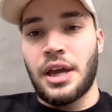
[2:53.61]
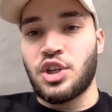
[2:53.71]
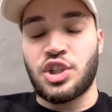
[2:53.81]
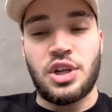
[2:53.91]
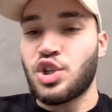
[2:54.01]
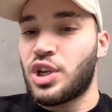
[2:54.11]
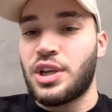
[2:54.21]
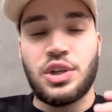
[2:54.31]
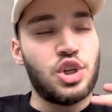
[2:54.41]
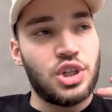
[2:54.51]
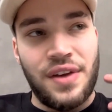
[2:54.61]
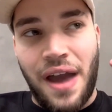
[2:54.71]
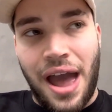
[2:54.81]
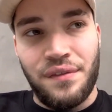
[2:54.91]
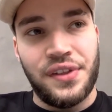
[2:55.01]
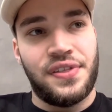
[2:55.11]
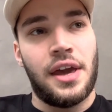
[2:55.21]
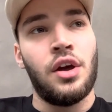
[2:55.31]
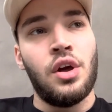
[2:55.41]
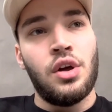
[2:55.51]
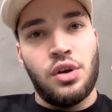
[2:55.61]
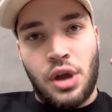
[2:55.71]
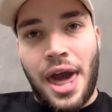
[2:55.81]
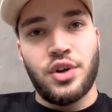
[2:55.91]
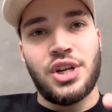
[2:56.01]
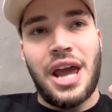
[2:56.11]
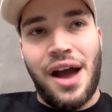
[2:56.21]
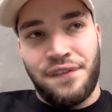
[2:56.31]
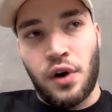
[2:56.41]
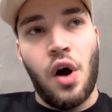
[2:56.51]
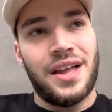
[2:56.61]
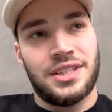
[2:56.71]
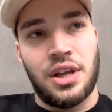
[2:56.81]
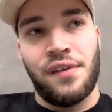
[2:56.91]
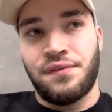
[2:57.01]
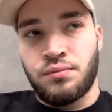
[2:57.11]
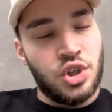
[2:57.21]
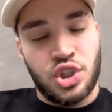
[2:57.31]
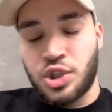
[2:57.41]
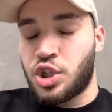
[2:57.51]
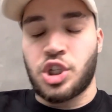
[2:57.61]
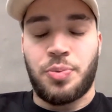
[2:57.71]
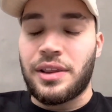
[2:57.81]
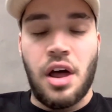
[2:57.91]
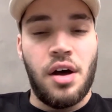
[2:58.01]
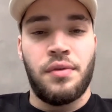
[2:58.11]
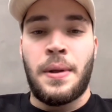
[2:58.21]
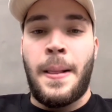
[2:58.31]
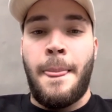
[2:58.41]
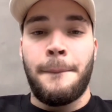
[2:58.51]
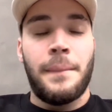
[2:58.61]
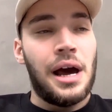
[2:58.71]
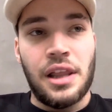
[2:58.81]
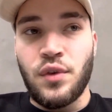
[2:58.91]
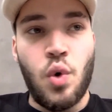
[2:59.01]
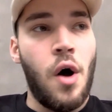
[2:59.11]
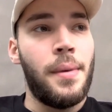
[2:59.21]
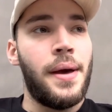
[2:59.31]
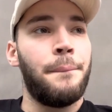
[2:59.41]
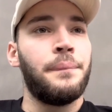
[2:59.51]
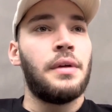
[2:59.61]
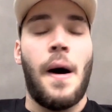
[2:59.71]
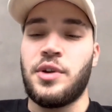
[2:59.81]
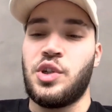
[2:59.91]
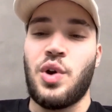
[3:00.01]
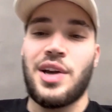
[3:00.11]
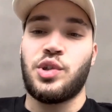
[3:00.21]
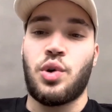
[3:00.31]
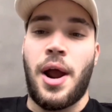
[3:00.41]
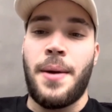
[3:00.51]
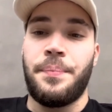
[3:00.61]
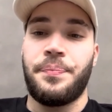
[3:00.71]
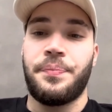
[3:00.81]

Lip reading: and just give everything, energy, effort, all that stuff. Just spread love. I love you all, man. I'll see you guys soon. All right.